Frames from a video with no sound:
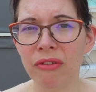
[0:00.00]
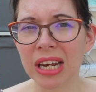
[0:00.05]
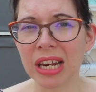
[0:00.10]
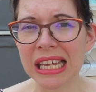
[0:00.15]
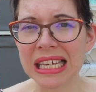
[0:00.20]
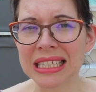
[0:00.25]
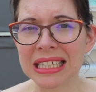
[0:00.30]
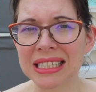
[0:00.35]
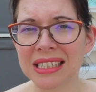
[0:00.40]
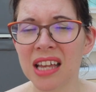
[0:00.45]

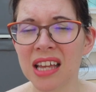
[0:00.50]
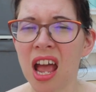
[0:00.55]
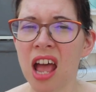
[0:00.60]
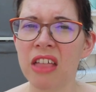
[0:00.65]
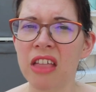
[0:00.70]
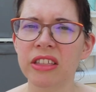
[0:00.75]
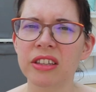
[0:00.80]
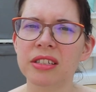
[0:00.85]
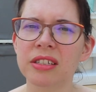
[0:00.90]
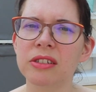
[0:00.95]
fleece,
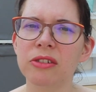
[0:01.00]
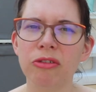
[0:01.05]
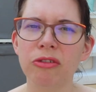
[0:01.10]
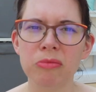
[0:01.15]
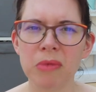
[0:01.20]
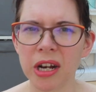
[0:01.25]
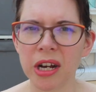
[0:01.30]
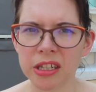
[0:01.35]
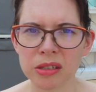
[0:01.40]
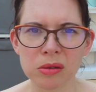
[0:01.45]
this is all
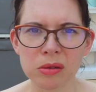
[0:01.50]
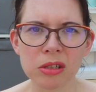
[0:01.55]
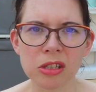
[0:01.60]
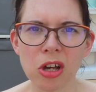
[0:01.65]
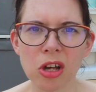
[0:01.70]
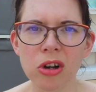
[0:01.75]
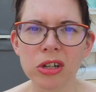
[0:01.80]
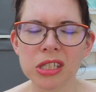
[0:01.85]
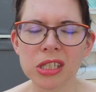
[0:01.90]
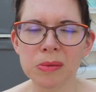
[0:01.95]
for my husband's
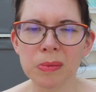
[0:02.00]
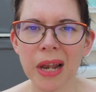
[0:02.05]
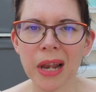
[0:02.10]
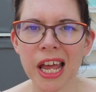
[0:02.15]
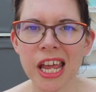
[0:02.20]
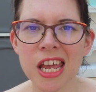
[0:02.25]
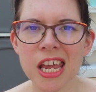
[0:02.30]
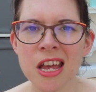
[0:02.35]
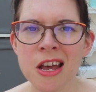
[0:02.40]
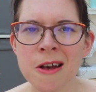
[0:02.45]

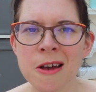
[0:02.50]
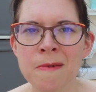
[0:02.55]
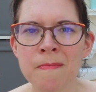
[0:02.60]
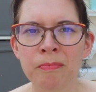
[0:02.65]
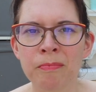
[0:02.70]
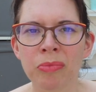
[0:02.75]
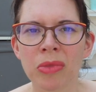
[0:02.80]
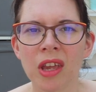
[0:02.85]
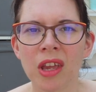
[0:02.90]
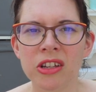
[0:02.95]
cosplay
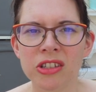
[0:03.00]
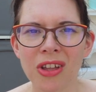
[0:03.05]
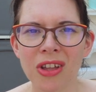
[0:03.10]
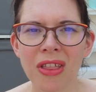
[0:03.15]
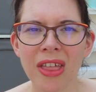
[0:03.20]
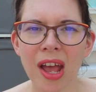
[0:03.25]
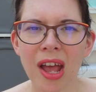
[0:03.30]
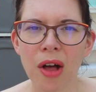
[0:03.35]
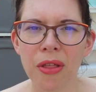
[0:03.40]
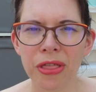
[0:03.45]
so
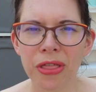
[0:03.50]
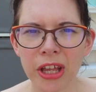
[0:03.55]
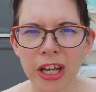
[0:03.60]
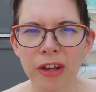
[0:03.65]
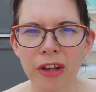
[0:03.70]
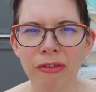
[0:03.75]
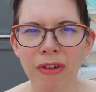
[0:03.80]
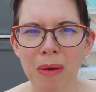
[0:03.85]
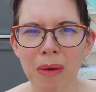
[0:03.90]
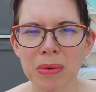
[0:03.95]
they are
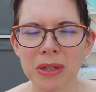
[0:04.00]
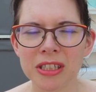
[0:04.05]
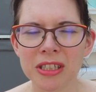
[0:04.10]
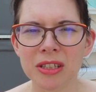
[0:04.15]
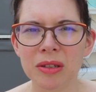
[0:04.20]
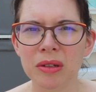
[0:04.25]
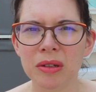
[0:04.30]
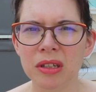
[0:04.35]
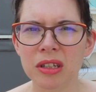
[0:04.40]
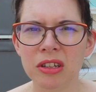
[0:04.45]
thicker fabrics
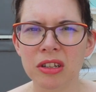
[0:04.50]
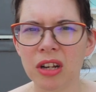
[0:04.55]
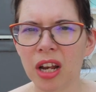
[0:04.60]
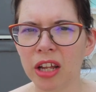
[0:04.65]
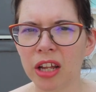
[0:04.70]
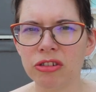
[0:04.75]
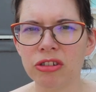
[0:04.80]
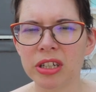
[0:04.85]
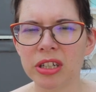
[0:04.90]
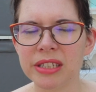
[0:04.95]
than
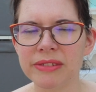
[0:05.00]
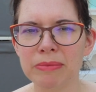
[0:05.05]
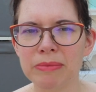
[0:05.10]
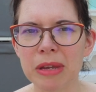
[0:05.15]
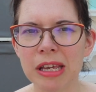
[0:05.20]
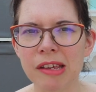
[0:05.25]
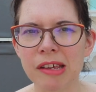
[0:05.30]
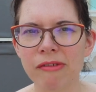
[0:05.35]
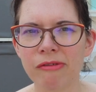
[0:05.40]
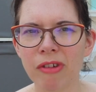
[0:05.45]
like dress
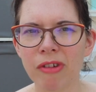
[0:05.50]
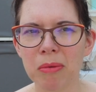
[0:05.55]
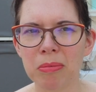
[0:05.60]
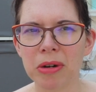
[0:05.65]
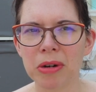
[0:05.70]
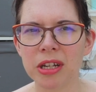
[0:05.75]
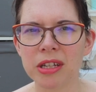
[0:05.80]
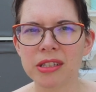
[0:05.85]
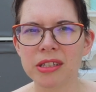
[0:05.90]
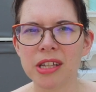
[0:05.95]
making
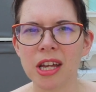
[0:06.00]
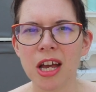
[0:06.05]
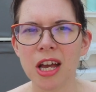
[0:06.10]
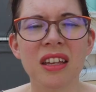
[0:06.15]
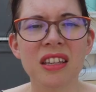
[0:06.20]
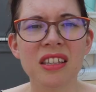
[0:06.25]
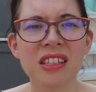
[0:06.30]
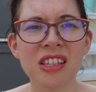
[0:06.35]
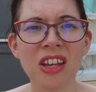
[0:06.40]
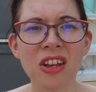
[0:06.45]
fabrics.
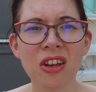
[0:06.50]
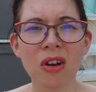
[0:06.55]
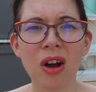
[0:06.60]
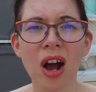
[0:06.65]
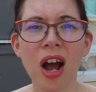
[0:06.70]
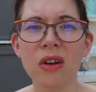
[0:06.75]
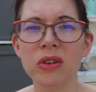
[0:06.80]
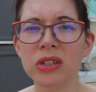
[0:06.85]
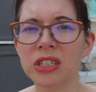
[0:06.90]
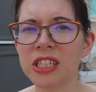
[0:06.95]
So
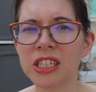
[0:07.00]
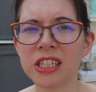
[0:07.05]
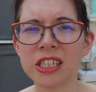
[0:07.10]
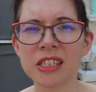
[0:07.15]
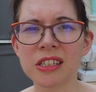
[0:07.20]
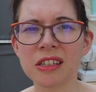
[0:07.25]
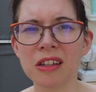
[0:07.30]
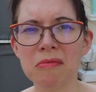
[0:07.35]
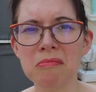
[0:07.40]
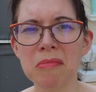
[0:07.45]
I was
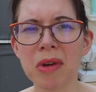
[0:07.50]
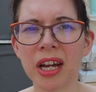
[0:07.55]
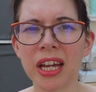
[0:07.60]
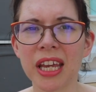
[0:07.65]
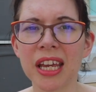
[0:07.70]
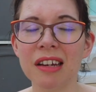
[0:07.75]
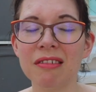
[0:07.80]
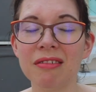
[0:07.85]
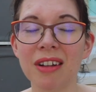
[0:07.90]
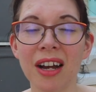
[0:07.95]
just
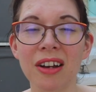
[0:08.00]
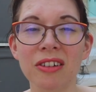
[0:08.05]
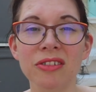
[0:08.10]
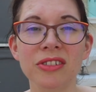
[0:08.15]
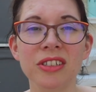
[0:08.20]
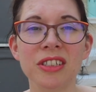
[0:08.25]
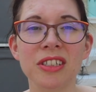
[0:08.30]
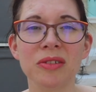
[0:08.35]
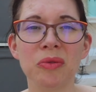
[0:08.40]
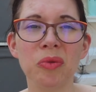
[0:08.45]
mucking
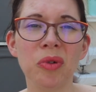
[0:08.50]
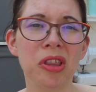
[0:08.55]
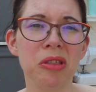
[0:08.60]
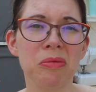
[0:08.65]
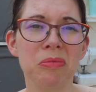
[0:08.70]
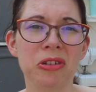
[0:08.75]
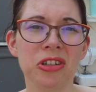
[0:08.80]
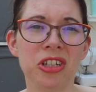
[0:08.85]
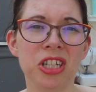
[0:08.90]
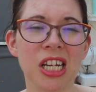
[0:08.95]
around
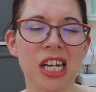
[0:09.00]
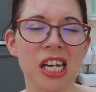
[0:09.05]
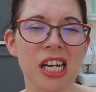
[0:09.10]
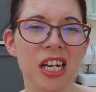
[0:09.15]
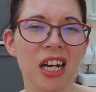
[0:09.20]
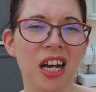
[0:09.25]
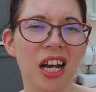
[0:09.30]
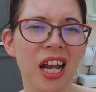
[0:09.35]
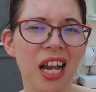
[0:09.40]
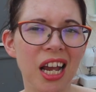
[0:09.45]
with
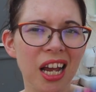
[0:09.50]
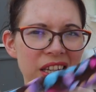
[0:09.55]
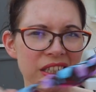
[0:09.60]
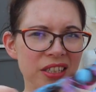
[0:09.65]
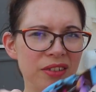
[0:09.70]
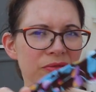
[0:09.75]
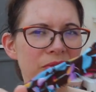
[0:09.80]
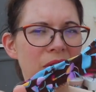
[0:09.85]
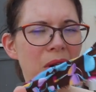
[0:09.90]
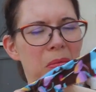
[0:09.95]
machine. I had
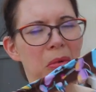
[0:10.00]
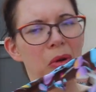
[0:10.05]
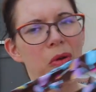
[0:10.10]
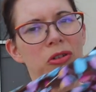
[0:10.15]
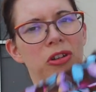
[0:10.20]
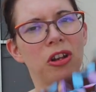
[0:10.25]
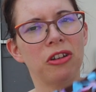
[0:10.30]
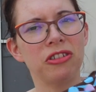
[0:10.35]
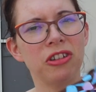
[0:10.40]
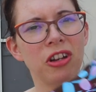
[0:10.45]
some fabric
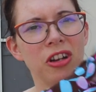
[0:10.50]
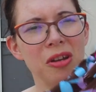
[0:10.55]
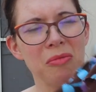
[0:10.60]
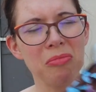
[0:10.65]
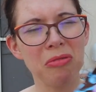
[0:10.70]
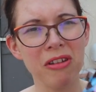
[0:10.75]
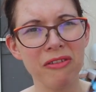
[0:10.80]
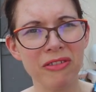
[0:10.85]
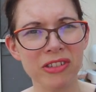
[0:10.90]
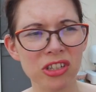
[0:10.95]
which I showed in a
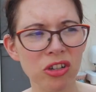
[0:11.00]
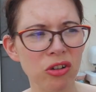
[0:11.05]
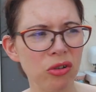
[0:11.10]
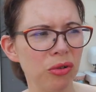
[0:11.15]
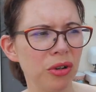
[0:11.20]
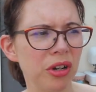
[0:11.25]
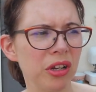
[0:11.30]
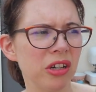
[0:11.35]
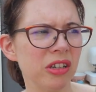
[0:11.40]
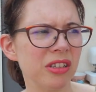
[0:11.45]
previous
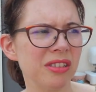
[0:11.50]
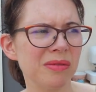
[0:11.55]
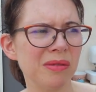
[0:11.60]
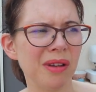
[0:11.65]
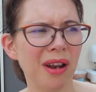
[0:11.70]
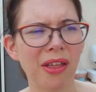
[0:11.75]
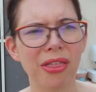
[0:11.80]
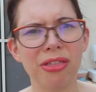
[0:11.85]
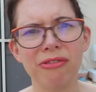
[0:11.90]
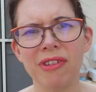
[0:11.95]
haul and it cost me
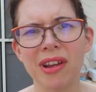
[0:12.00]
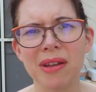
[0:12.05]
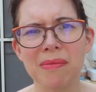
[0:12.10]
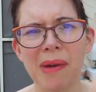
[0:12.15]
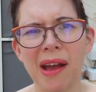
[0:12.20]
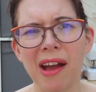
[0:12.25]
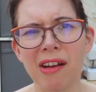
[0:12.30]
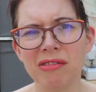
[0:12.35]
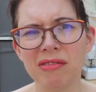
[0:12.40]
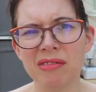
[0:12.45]
like three
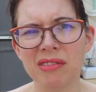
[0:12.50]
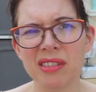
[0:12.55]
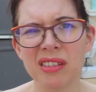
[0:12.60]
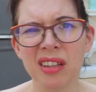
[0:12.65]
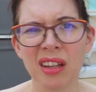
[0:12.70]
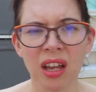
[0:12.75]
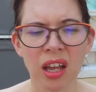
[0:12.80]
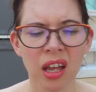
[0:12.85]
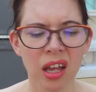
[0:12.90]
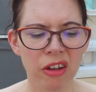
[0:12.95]
pounds
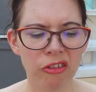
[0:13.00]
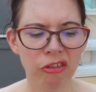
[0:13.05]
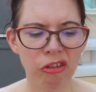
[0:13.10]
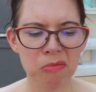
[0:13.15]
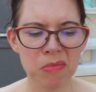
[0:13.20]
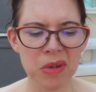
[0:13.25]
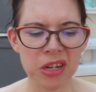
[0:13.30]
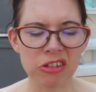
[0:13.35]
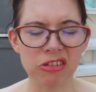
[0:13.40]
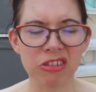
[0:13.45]
for
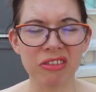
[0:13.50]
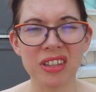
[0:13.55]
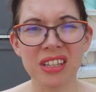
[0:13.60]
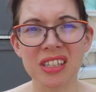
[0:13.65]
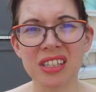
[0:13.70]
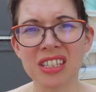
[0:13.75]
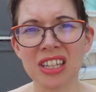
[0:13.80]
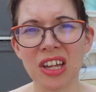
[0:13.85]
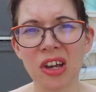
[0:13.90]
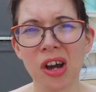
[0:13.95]
a metre of
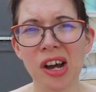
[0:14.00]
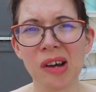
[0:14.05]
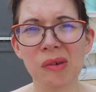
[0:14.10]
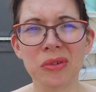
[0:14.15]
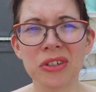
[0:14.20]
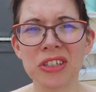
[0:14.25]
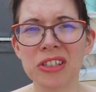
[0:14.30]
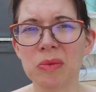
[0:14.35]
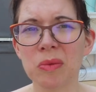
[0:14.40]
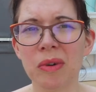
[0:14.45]
this. So I
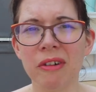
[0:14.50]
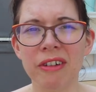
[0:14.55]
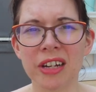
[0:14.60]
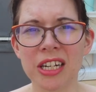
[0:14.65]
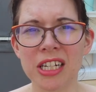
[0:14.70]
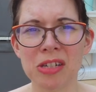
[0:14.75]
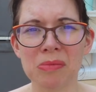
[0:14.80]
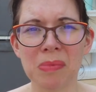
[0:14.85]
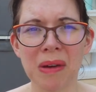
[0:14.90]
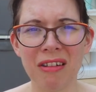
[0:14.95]
wasn't
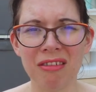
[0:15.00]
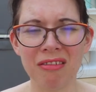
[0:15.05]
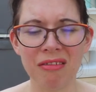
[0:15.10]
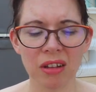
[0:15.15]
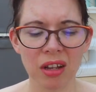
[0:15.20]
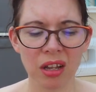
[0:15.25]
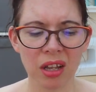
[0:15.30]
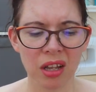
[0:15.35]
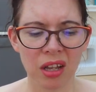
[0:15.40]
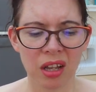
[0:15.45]
worried about